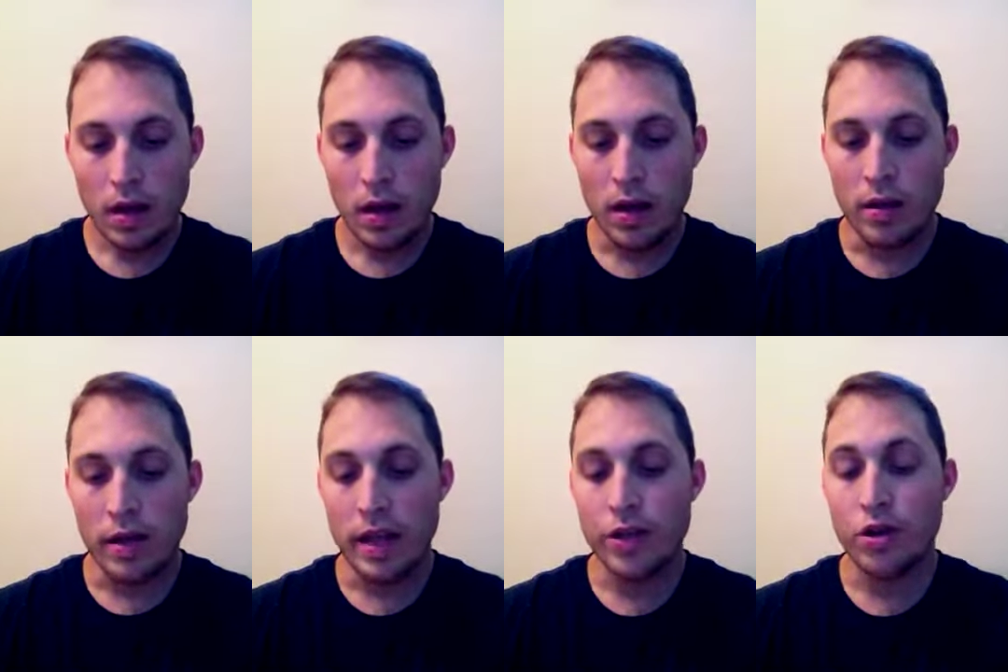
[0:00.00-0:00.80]

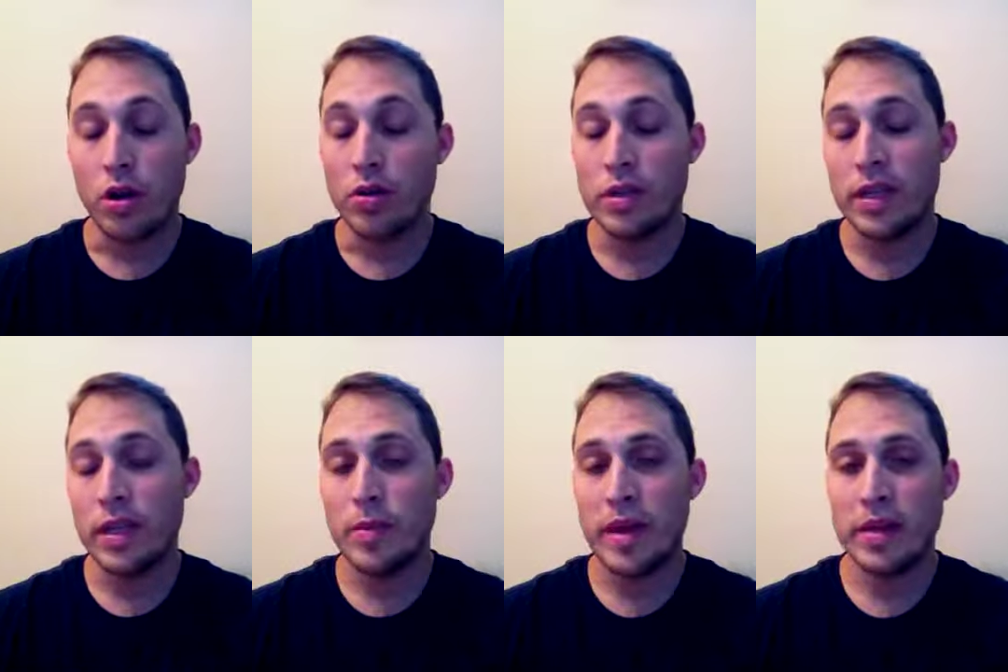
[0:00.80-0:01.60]
The intraosseous
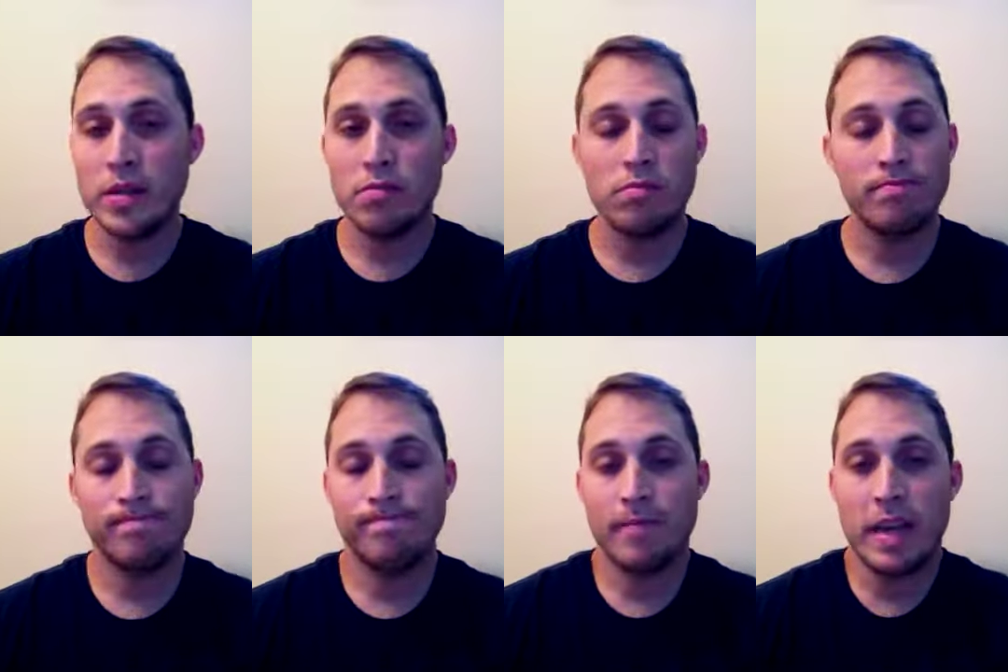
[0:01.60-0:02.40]
space,
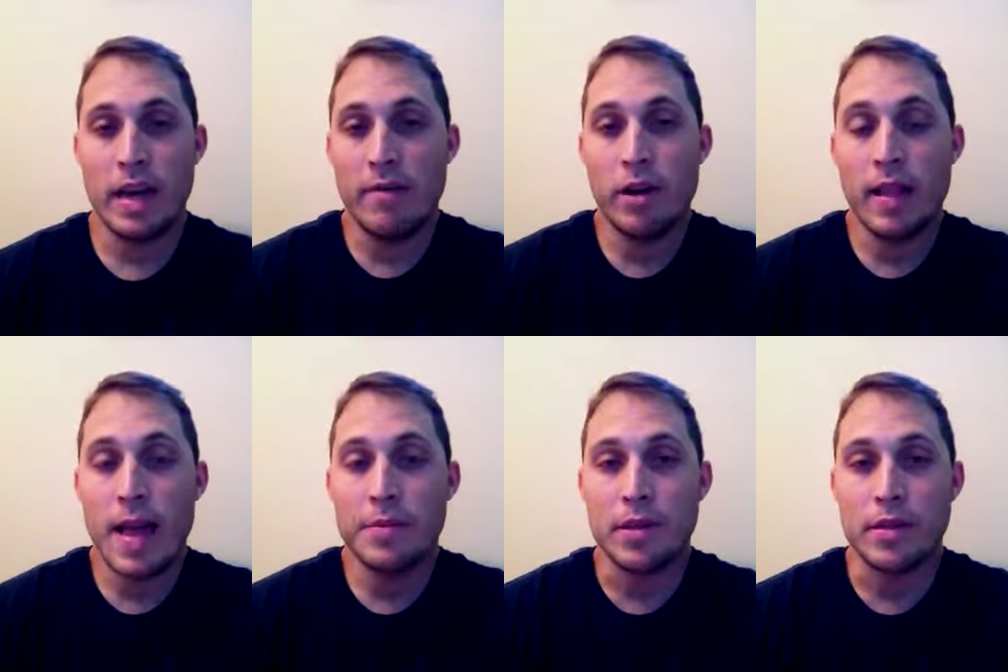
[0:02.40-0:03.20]
it never
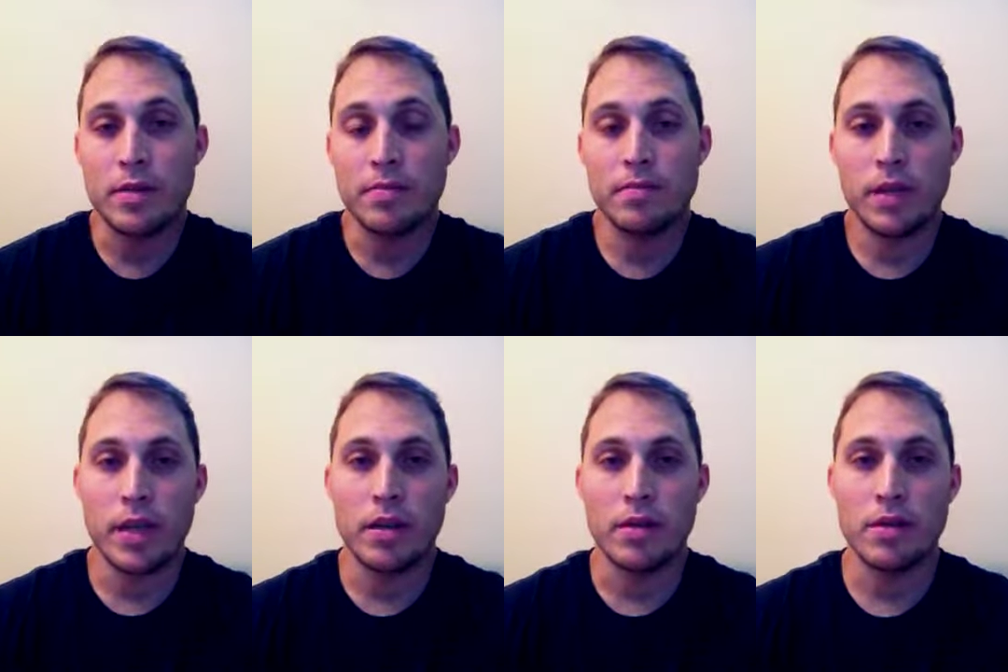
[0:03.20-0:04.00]
collapses
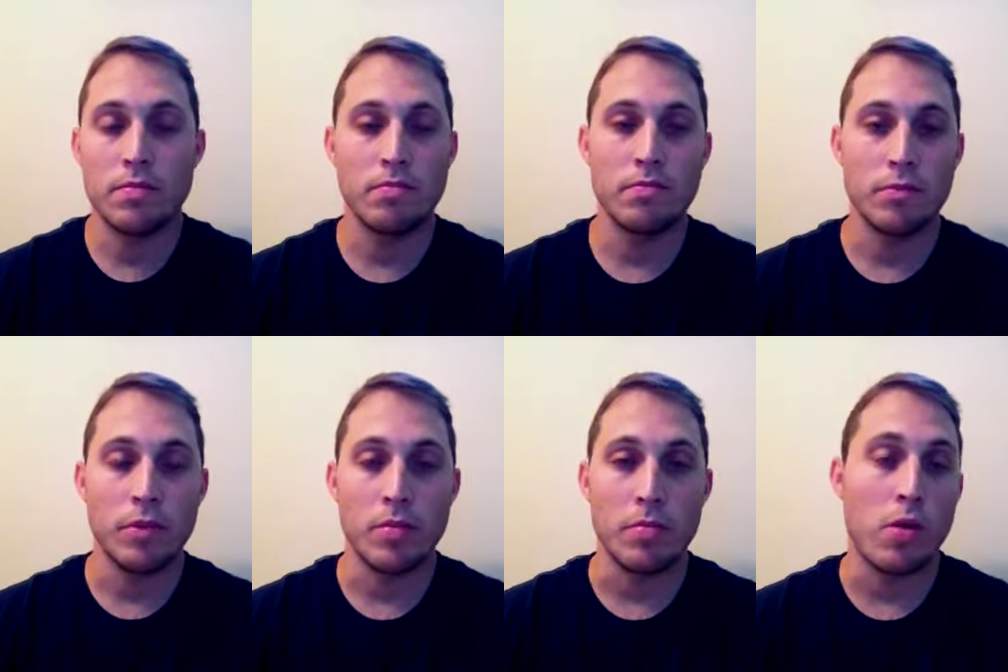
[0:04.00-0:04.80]
because
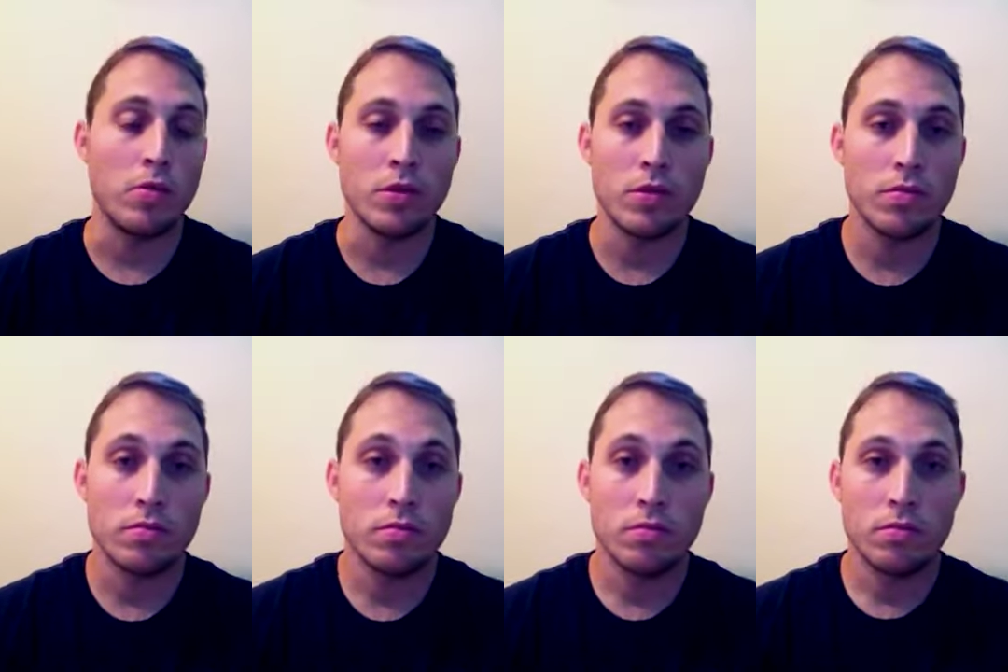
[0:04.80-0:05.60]
the bones,
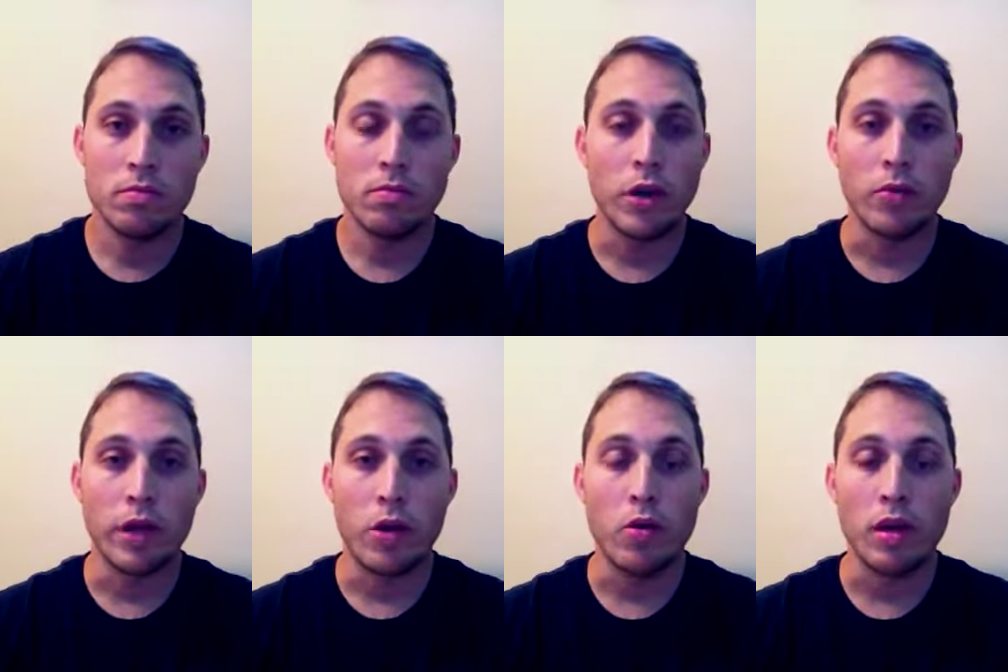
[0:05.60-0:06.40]
they
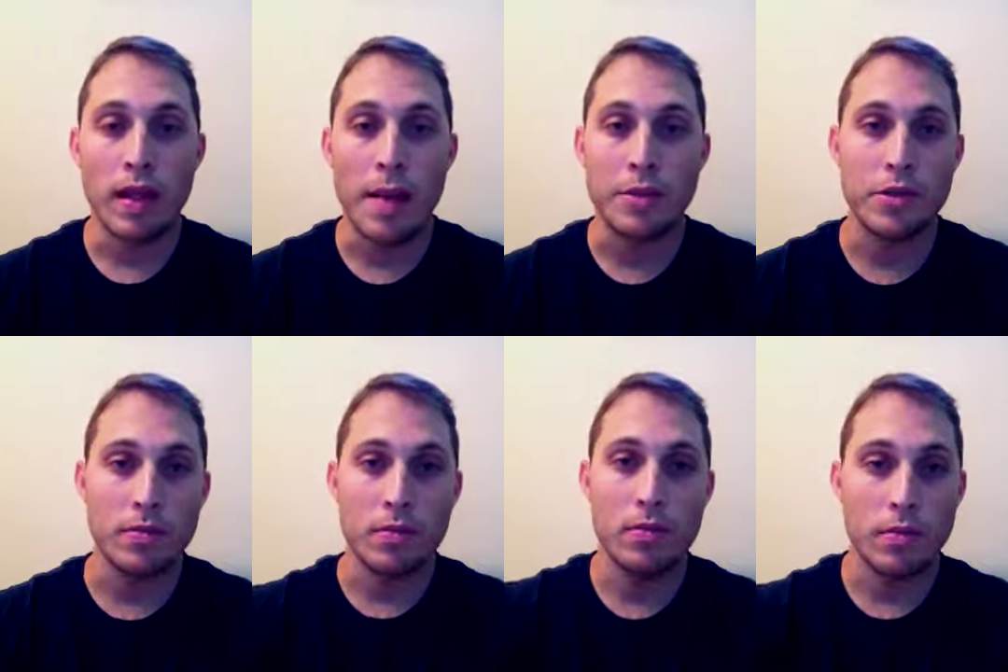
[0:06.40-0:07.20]
don't collapse.
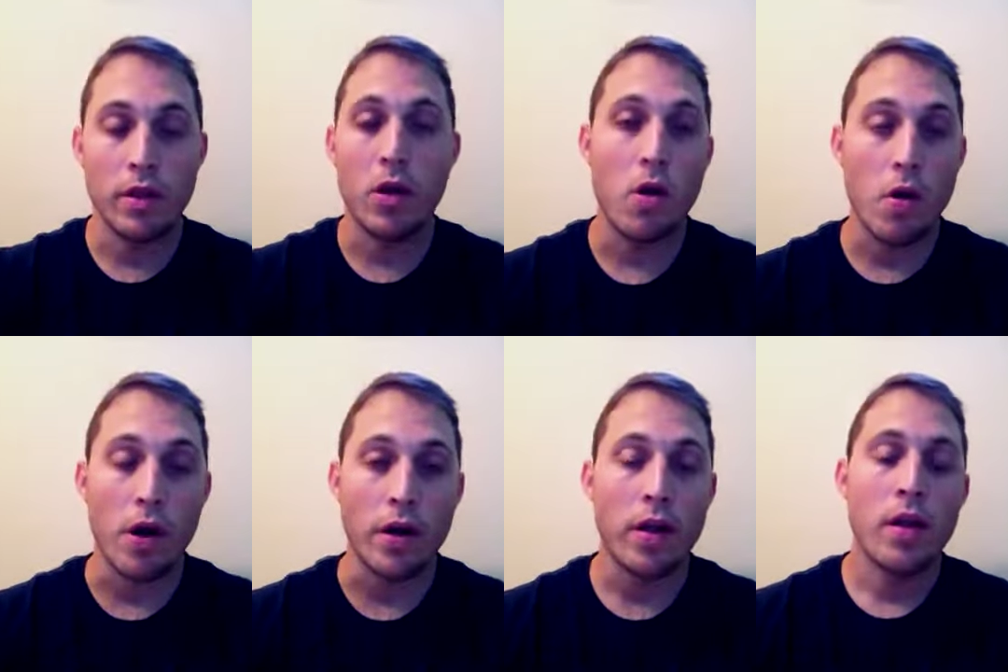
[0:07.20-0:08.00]
They're hard.